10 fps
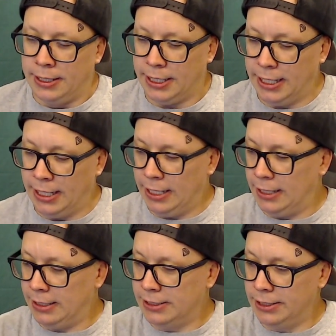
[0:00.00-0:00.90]
So
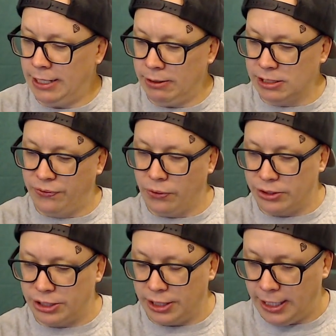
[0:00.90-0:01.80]
that was 4th
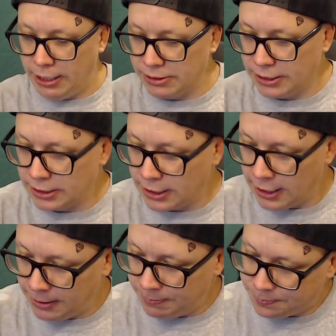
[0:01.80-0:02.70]
of July. It was a good
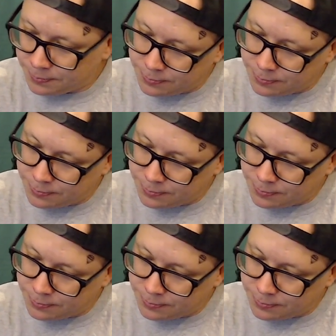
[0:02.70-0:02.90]
time.